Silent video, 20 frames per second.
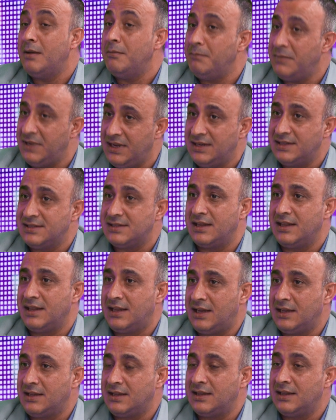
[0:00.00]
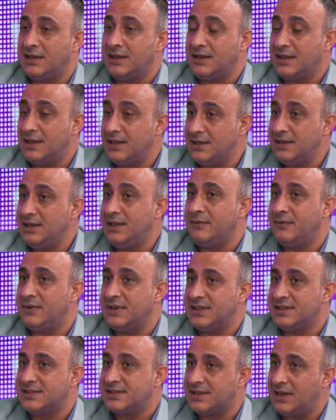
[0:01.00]
Means that they
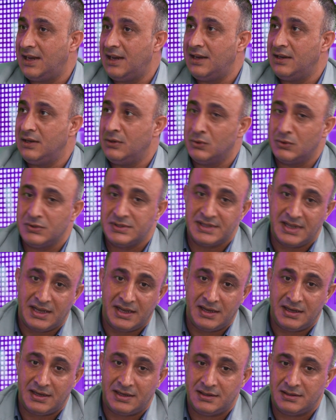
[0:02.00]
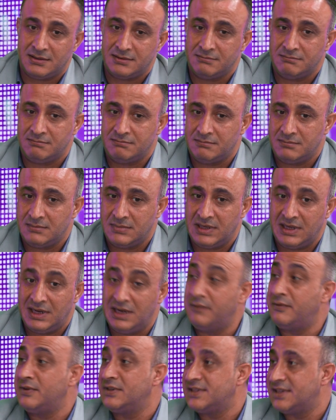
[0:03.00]
even still use the
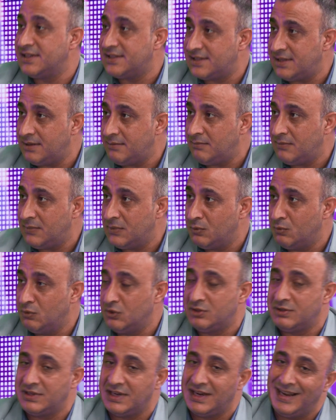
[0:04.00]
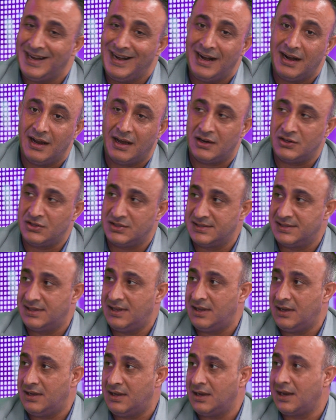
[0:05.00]
leverage system, which enlarges
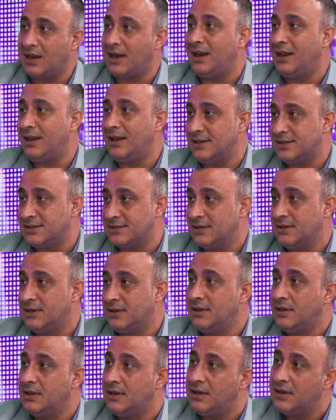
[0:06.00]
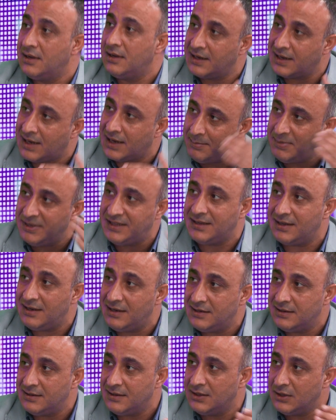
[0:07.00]
the client's
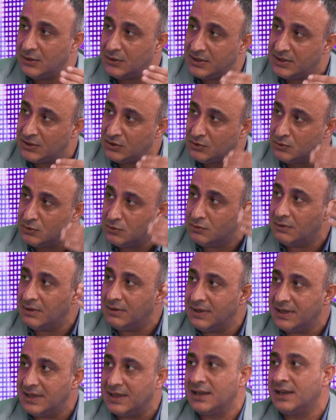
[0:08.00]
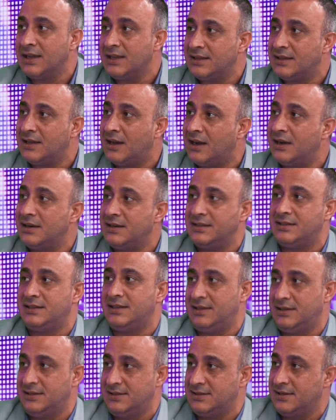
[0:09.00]
capital in order to get high
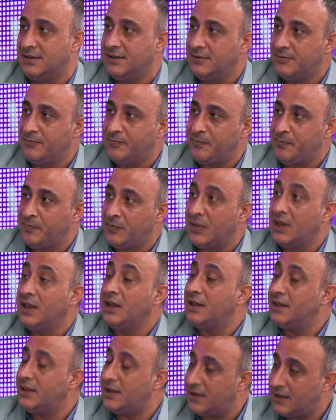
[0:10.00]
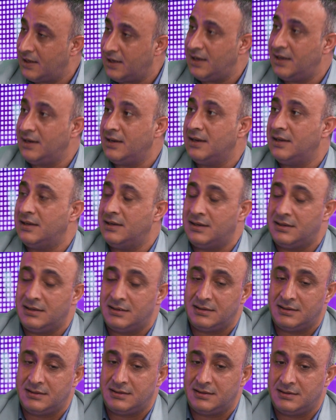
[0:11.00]
returns. They can
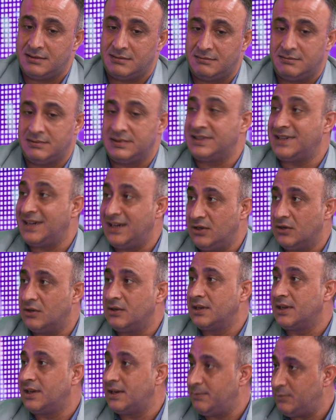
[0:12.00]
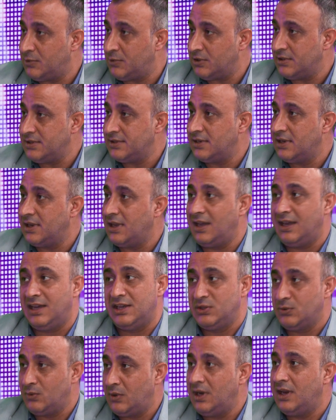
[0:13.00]
trade on the cryptos
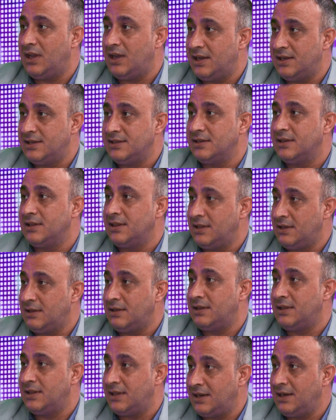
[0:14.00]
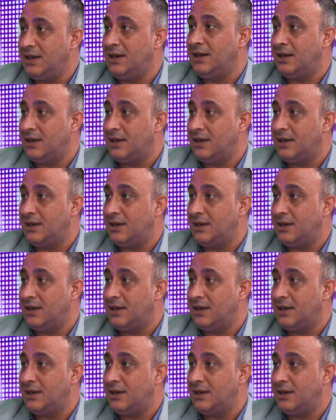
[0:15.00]
as well as the real